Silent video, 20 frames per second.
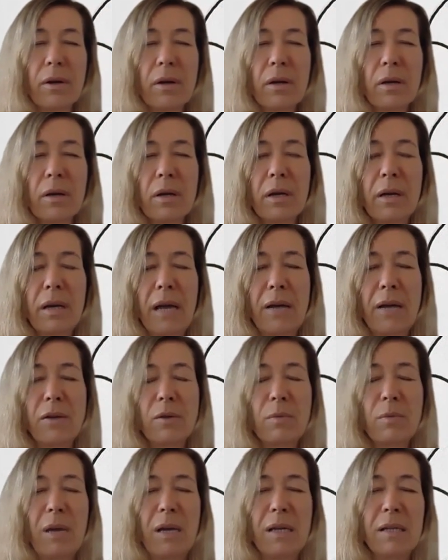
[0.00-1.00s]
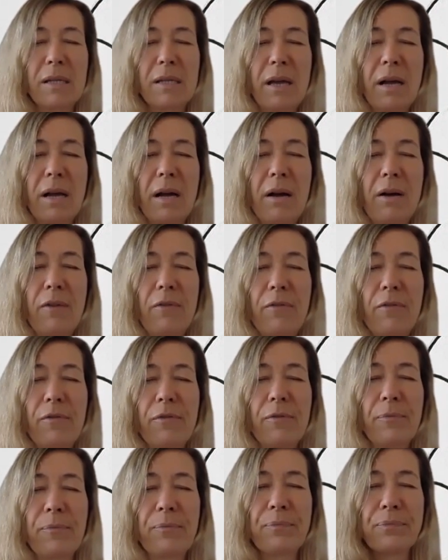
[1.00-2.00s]
connect to myself.
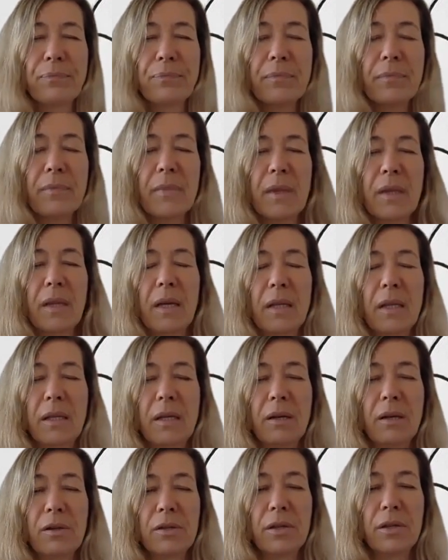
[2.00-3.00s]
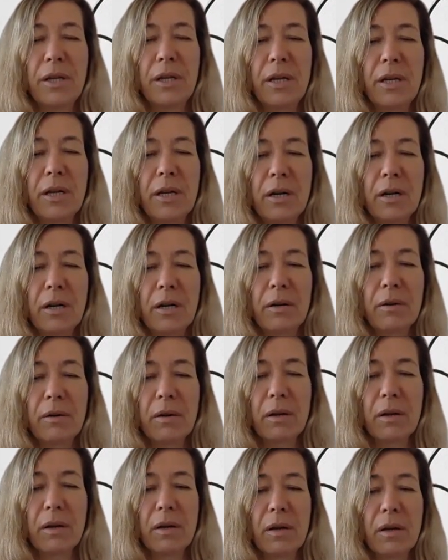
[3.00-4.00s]
And there's here,
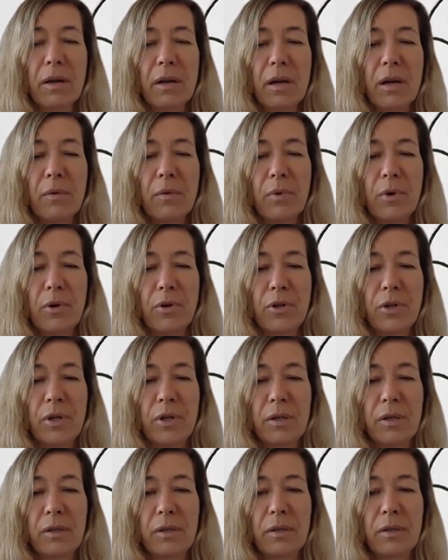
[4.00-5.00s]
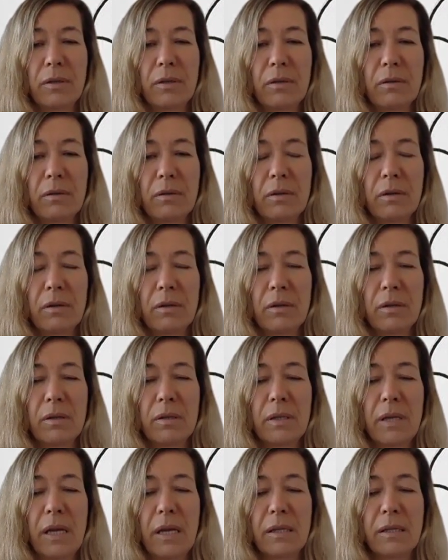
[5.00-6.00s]
which is
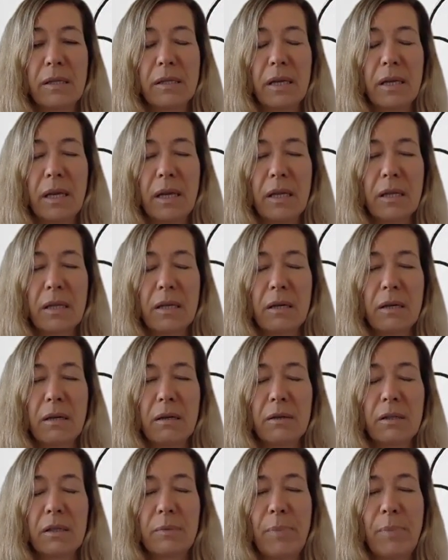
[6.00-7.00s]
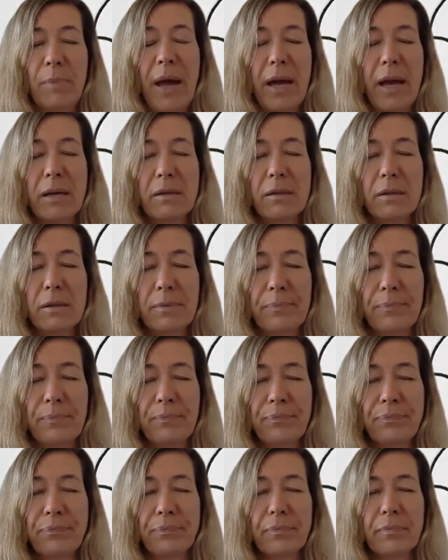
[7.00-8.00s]
sensing the space,
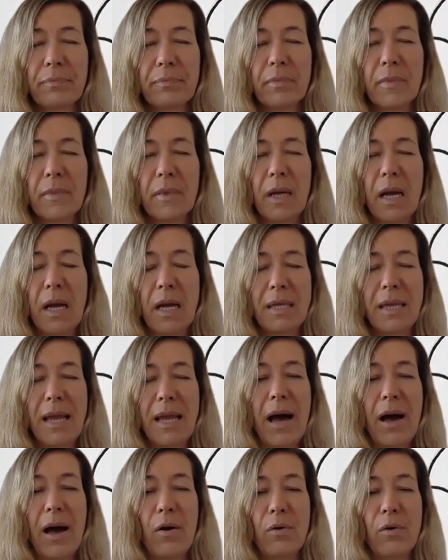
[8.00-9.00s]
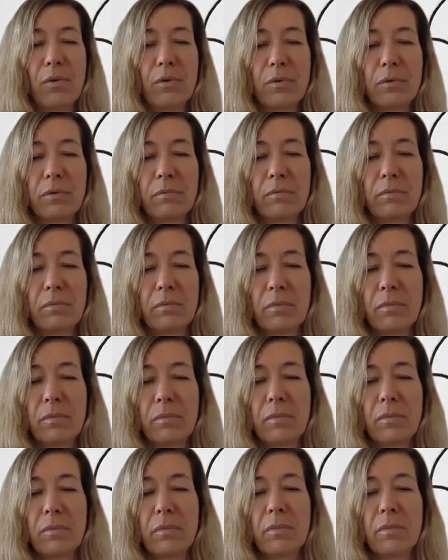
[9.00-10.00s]
and now
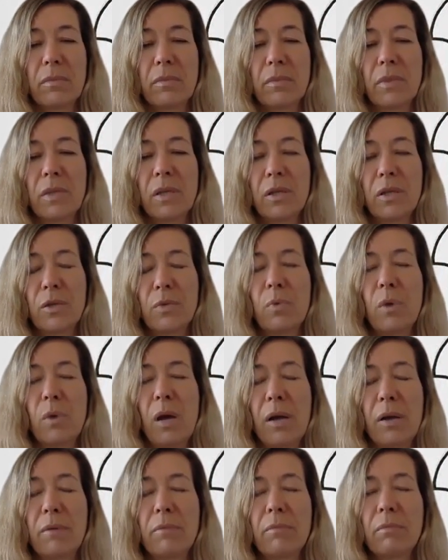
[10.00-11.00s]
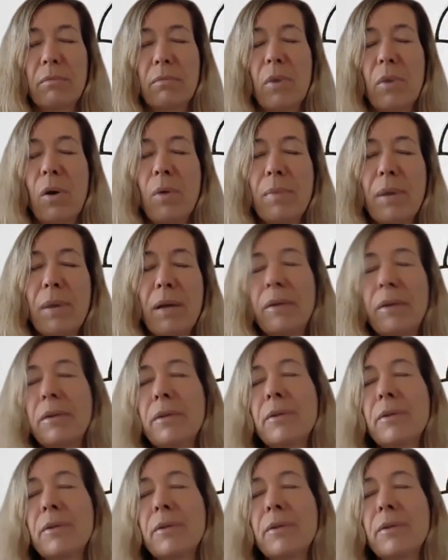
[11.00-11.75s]
this one moment.